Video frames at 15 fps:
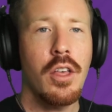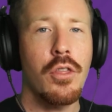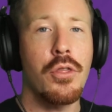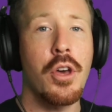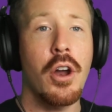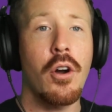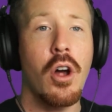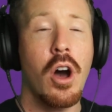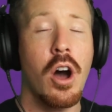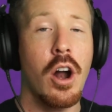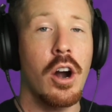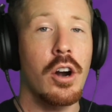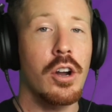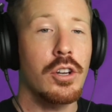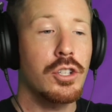There
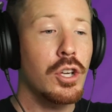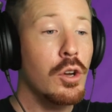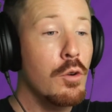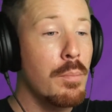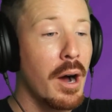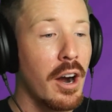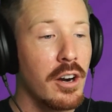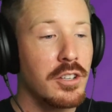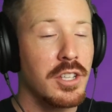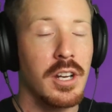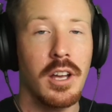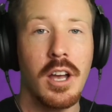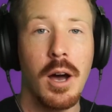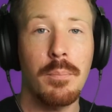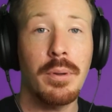are 2 bars in
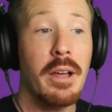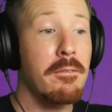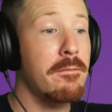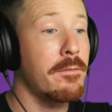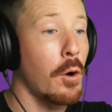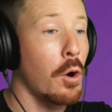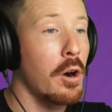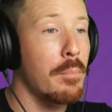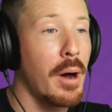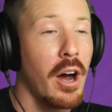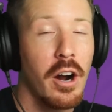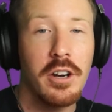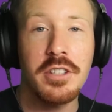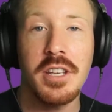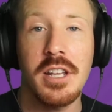a couplet, 4
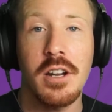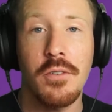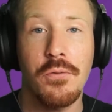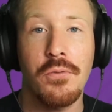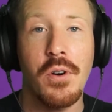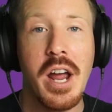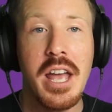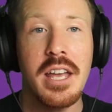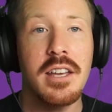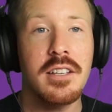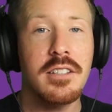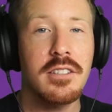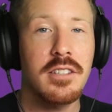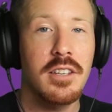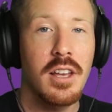bars in a
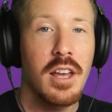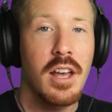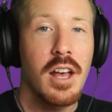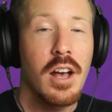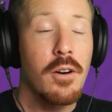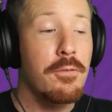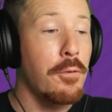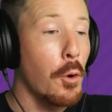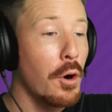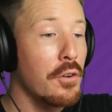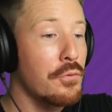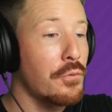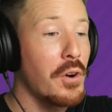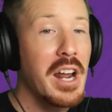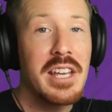phrase,
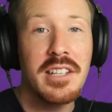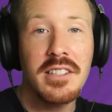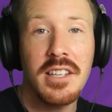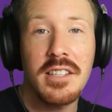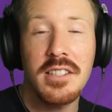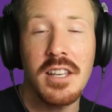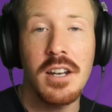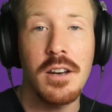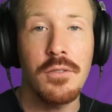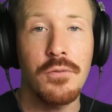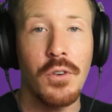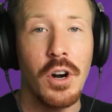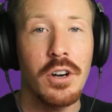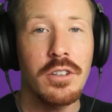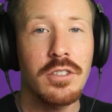4 phrases in a
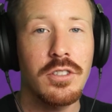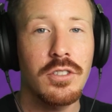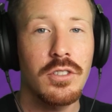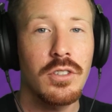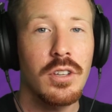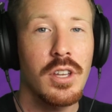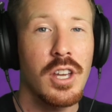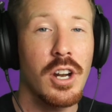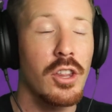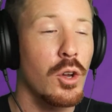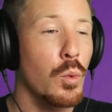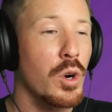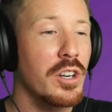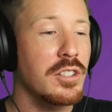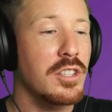verse. In
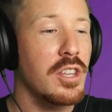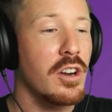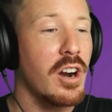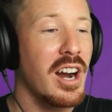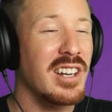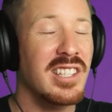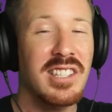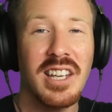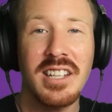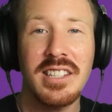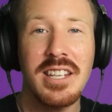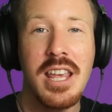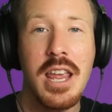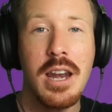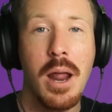other words, there are
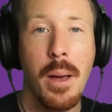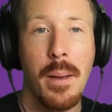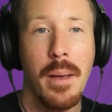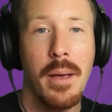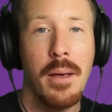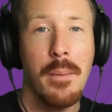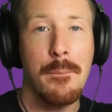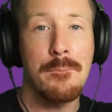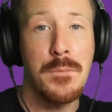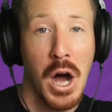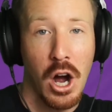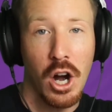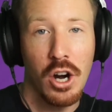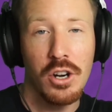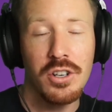16
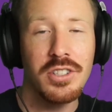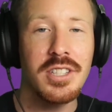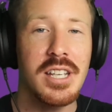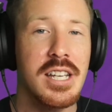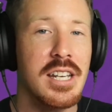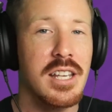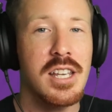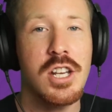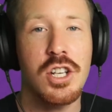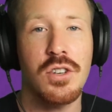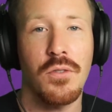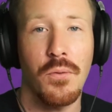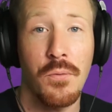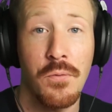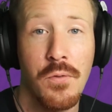bars in each
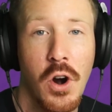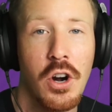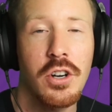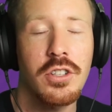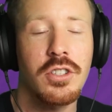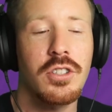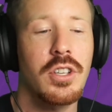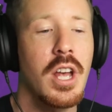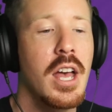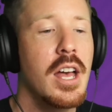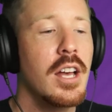verse.